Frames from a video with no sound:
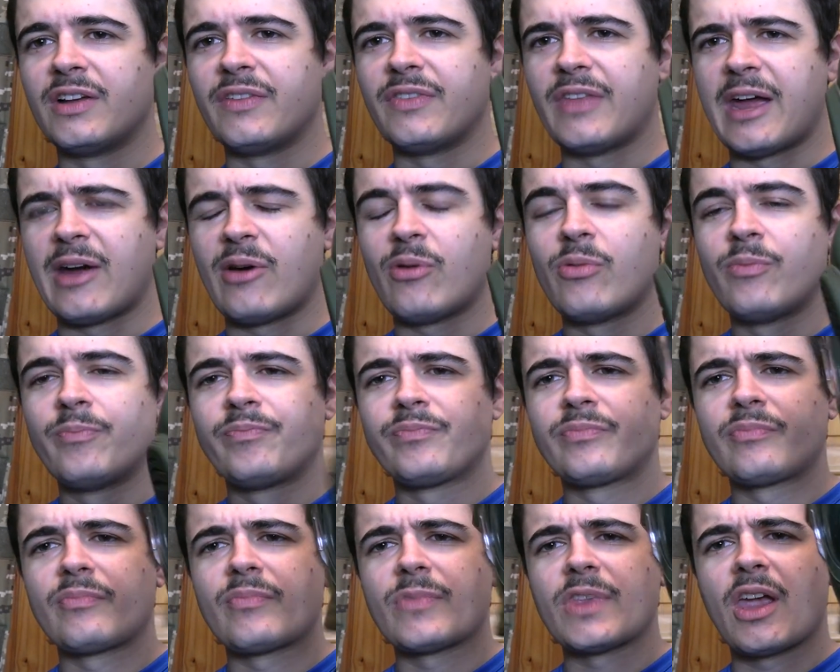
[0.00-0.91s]
now.
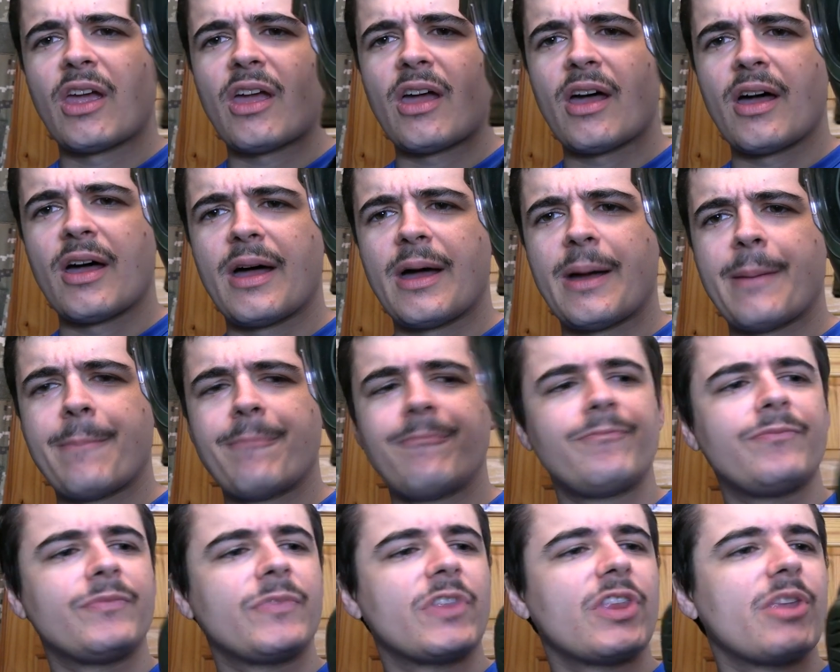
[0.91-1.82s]

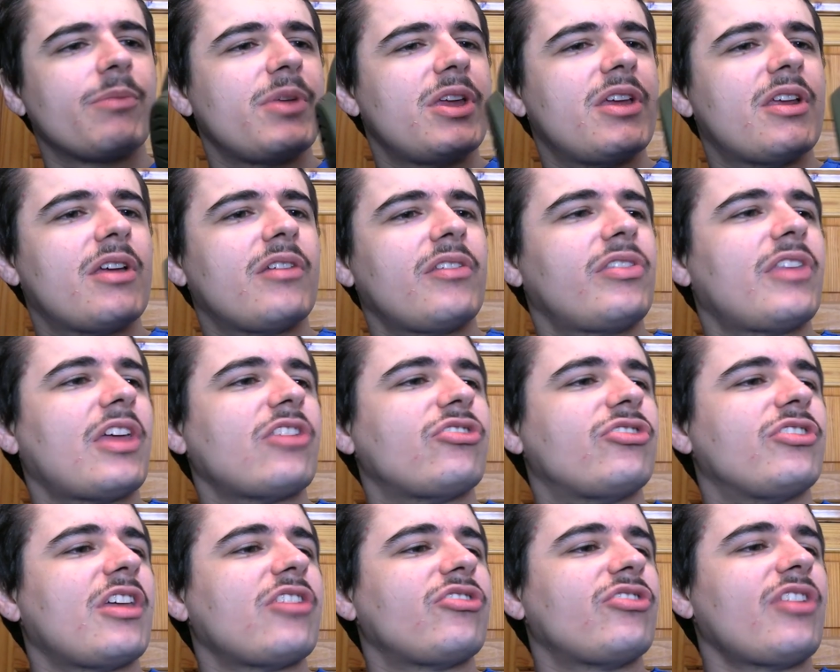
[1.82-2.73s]
But yeah,
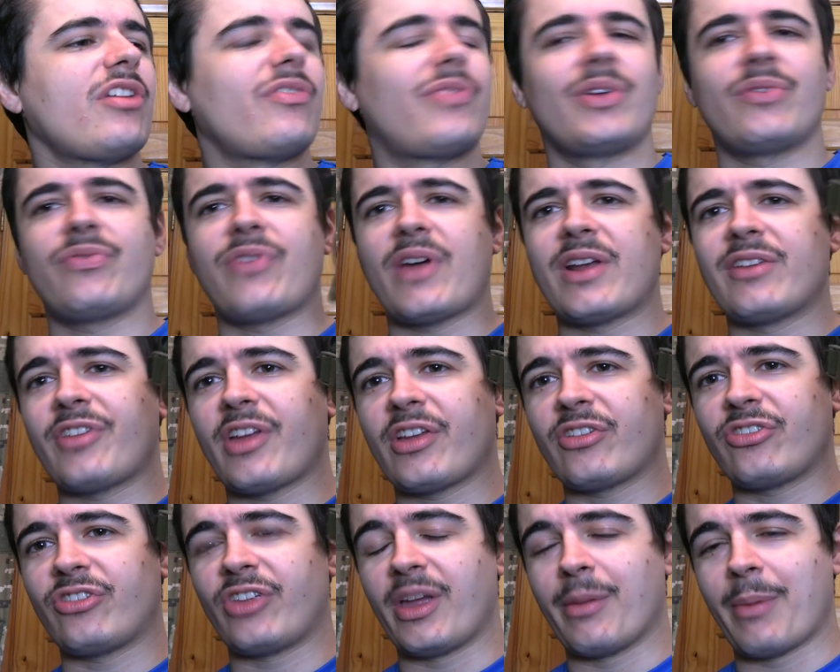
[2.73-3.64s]
there's nothing
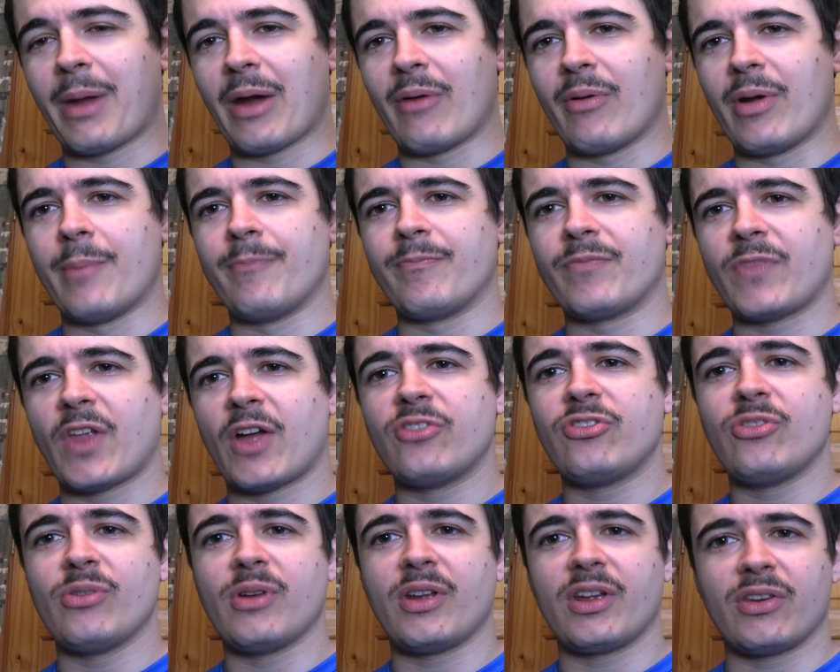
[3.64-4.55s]
fantastic about it.
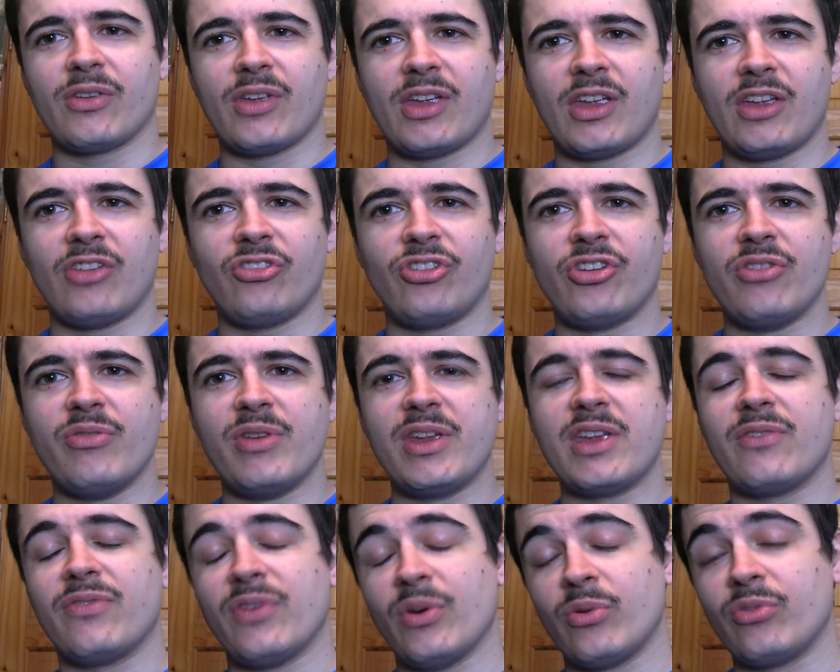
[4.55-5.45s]
I do like that it's
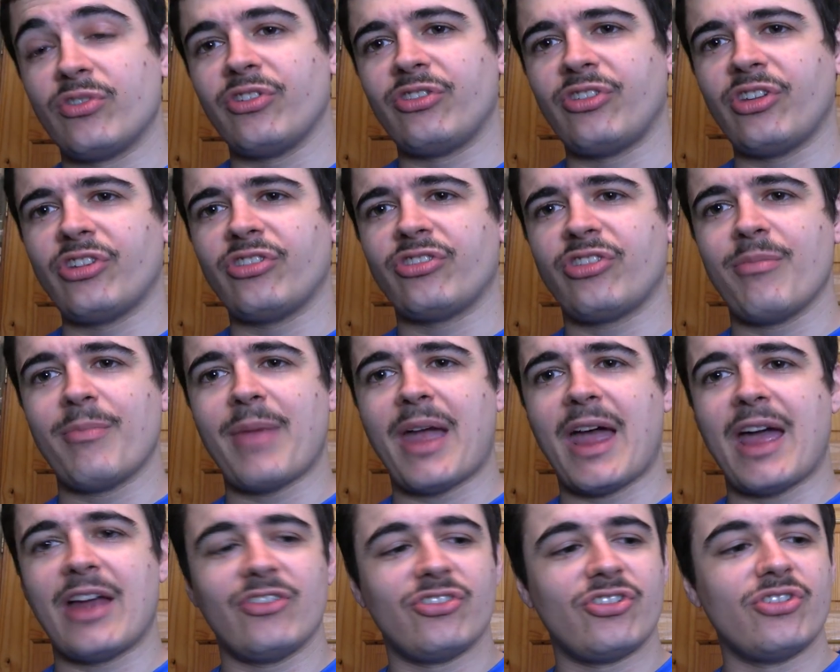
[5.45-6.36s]
unique filter system,
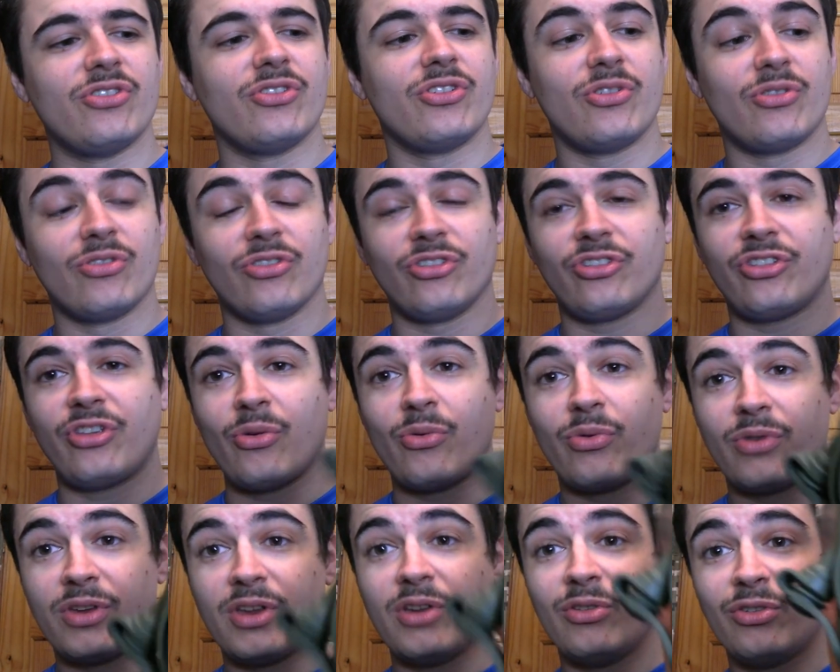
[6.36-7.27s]
and you can
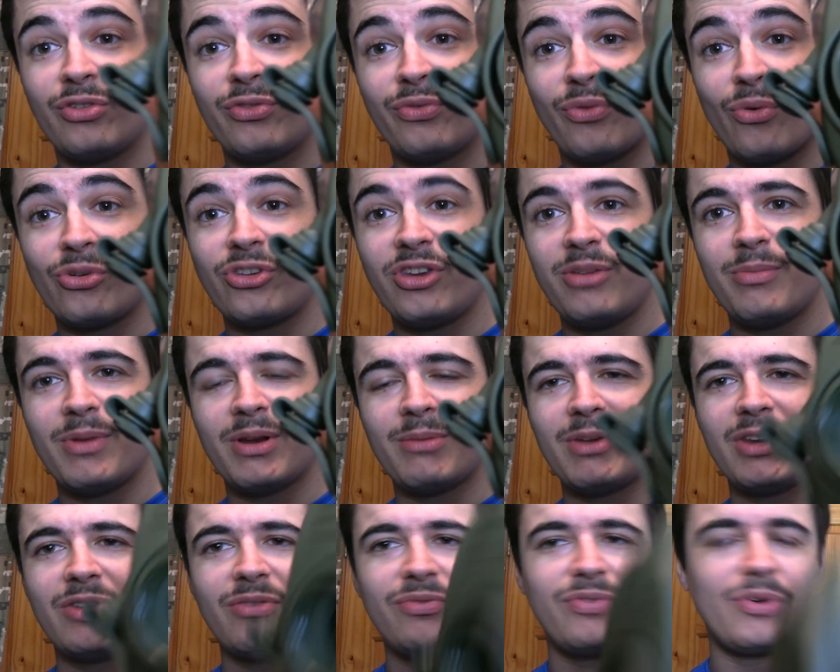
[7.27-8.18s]
still use
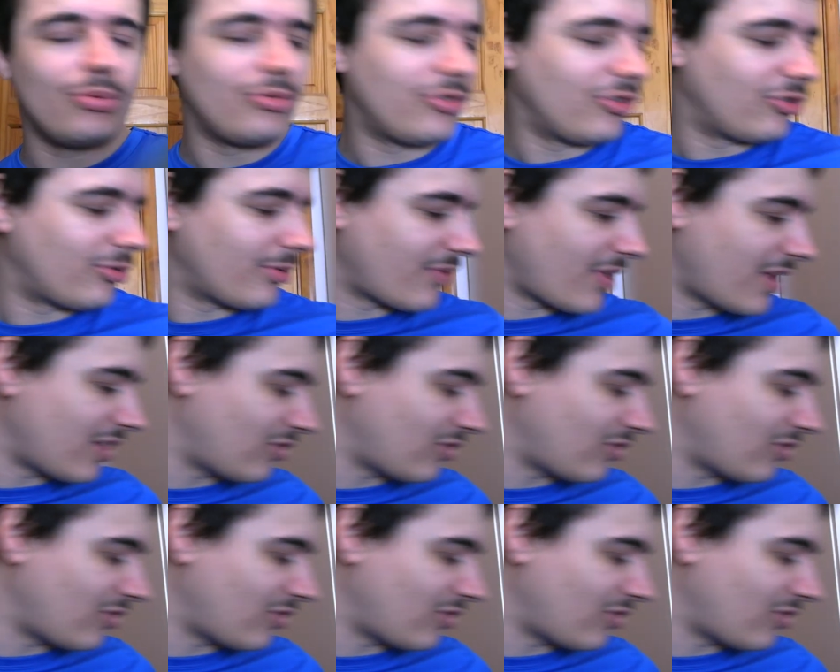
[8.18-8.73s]
40mm filters with